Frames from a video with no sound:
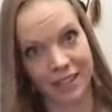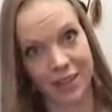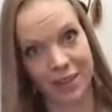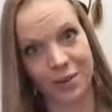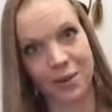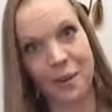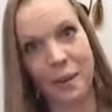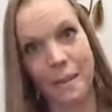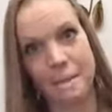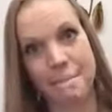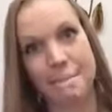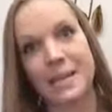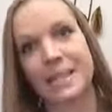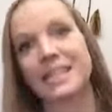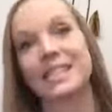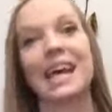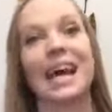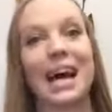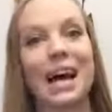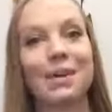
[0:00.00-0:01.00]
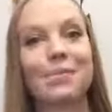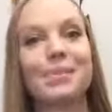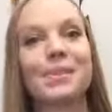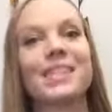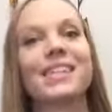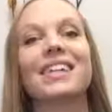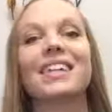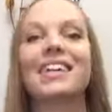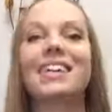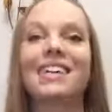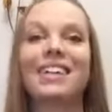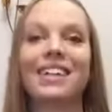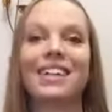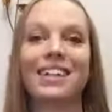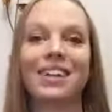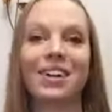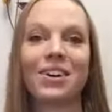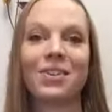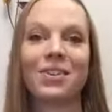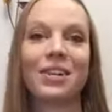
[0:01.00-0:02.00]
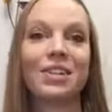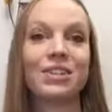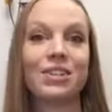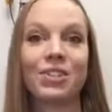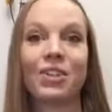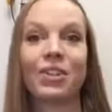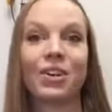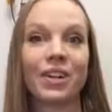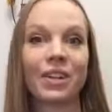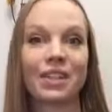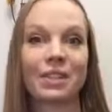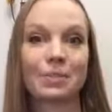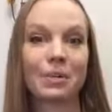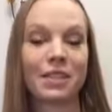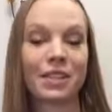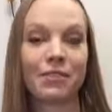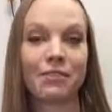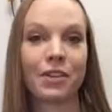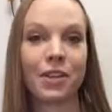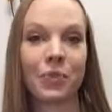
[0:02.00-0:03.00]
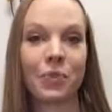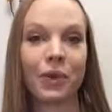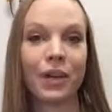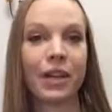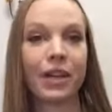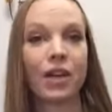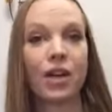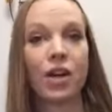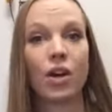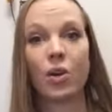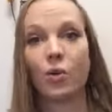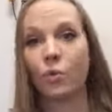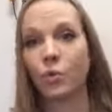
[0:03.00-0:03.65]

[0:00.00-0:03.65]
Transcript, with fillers: you know, mishaps, you know, during a specific week,